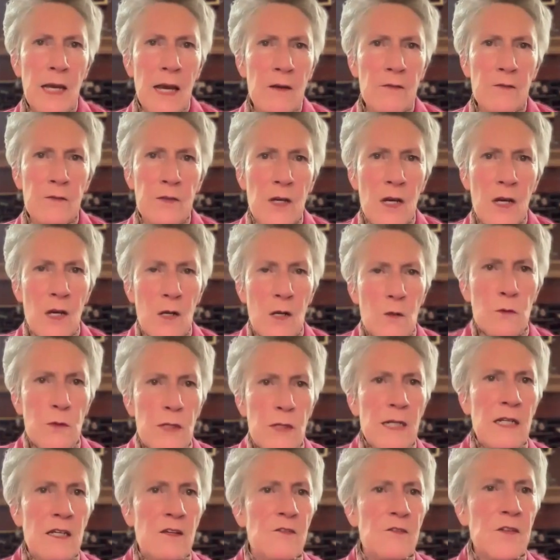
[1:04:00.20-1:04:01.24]
have
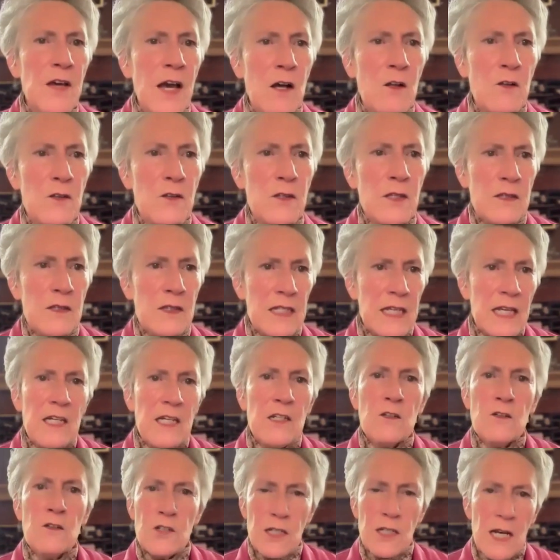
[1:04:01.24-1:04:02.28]
really felt that the
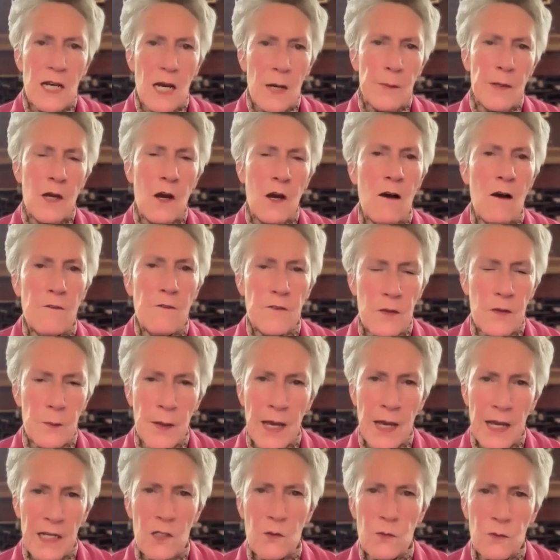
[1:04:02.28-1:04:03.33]
energy coming off the
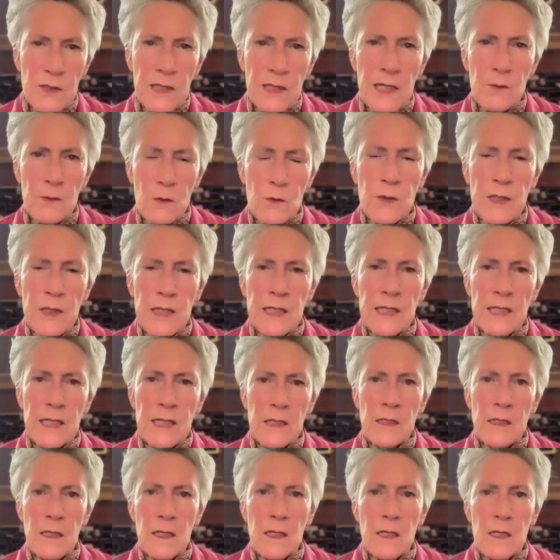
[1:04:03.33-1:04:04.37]
page when they were reading
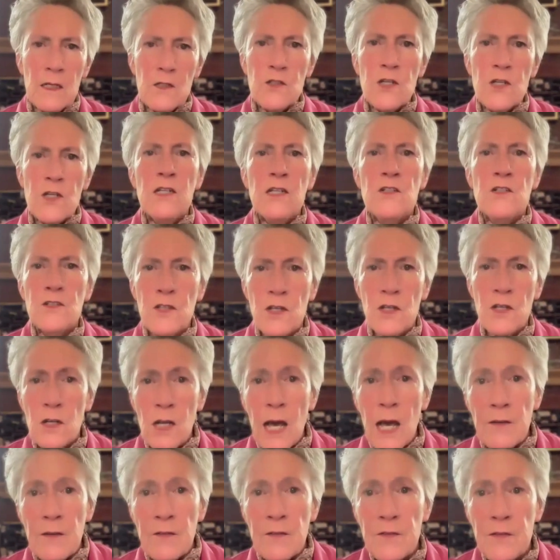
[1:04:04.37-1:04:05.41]
it changed their
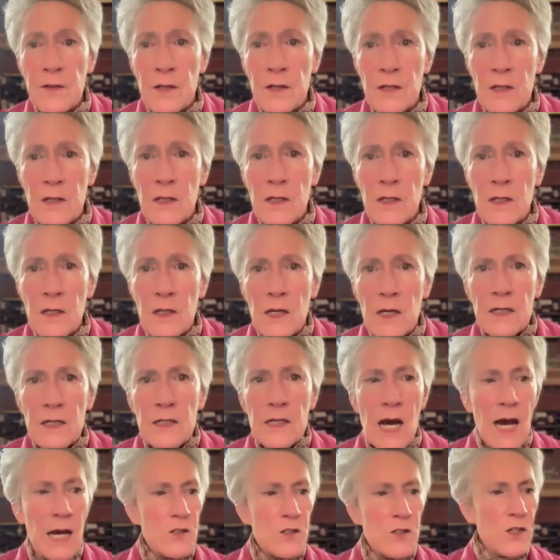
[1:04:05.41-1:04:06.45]
life.
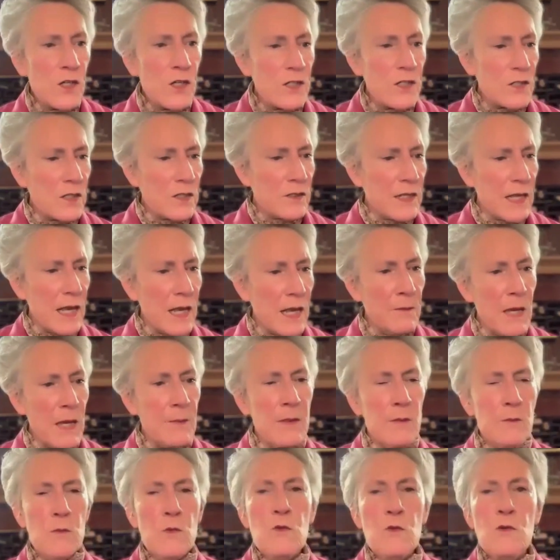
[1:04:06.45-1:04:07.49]
Not just that they
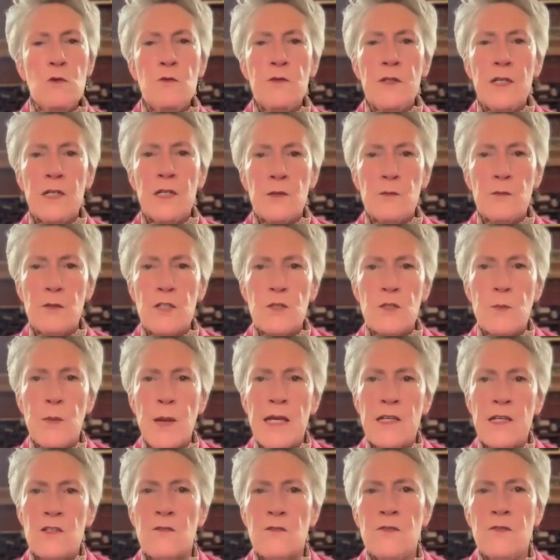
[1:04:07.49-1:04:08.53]
maybe moved into a
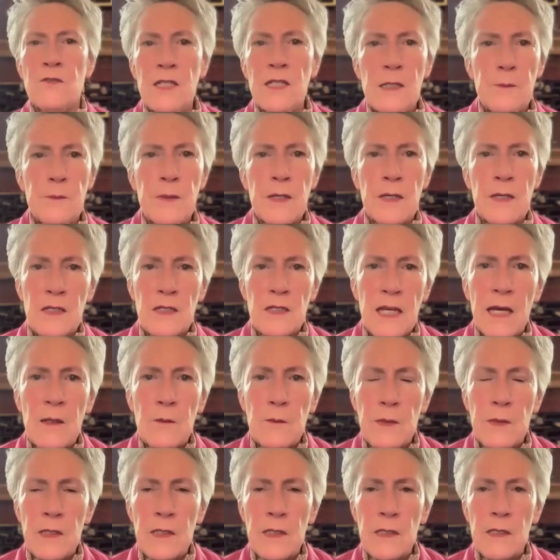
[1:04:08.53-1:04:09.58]
space of deep
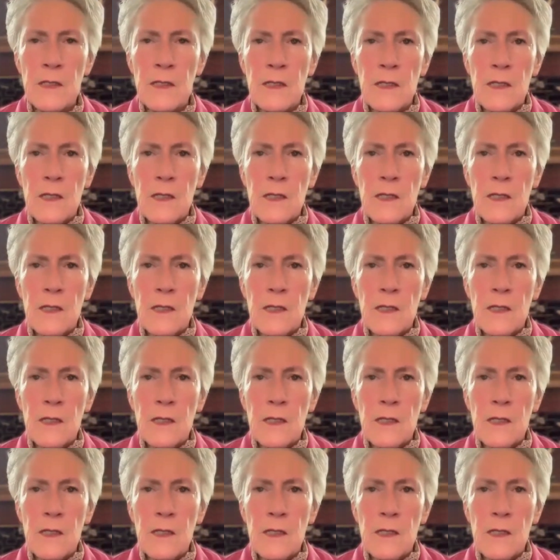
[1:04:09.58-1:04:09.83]
contentment